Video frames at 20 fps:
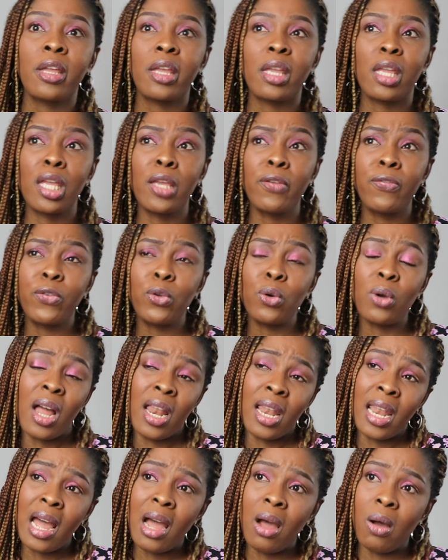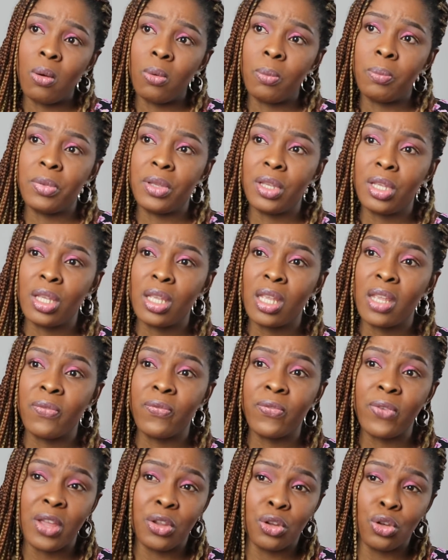if you allow me,
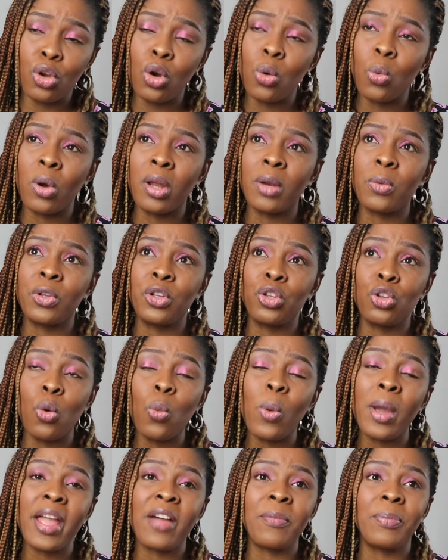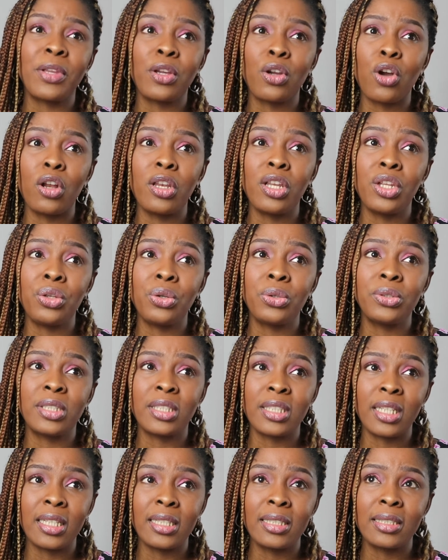if you know what, you know why I've been calling you
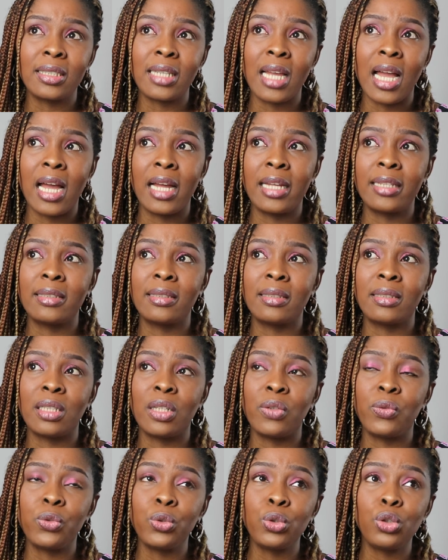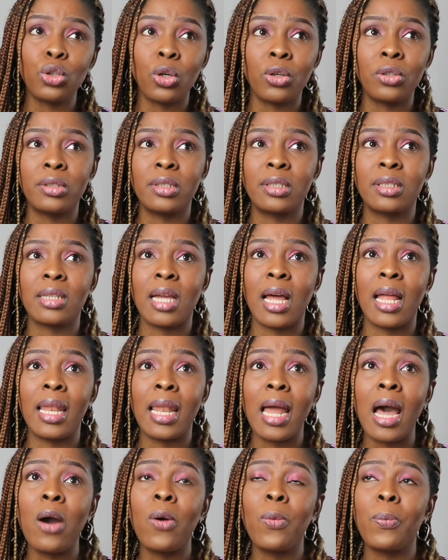since, and if you don't
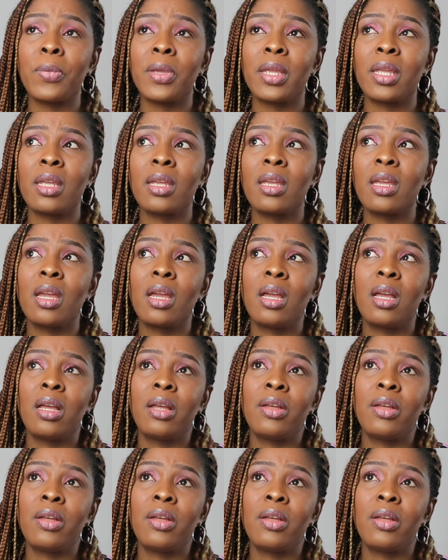allow me,